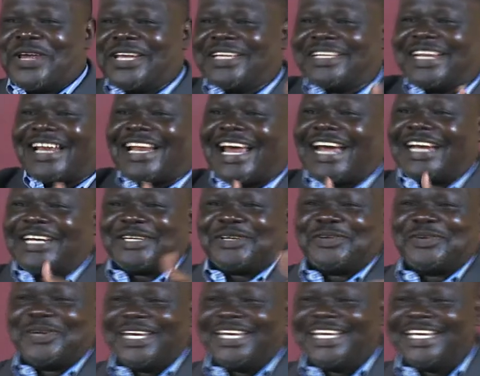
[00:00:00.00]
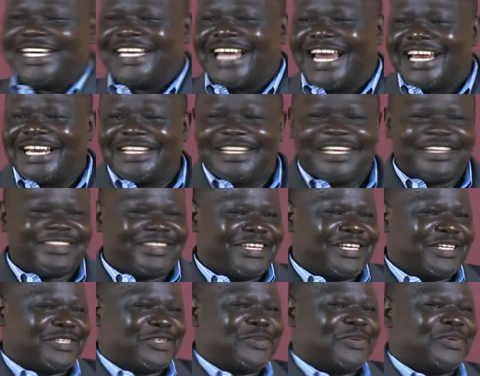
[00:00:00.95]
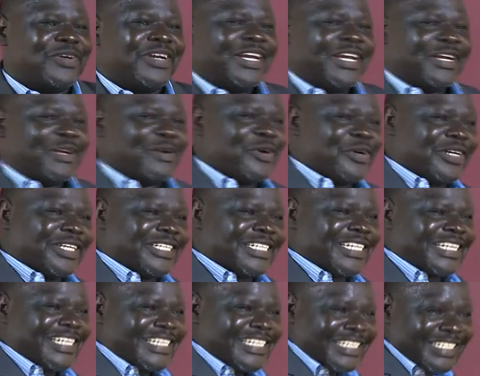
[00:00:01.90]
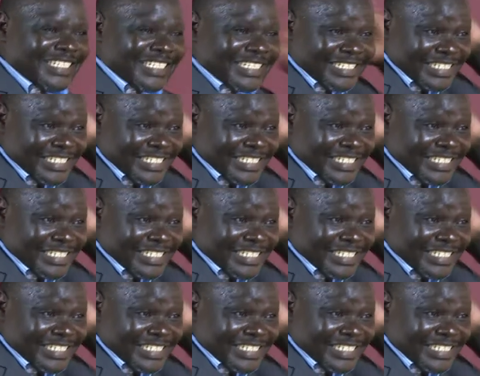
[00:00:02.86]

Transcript: we interact with and the things you go, isn't it?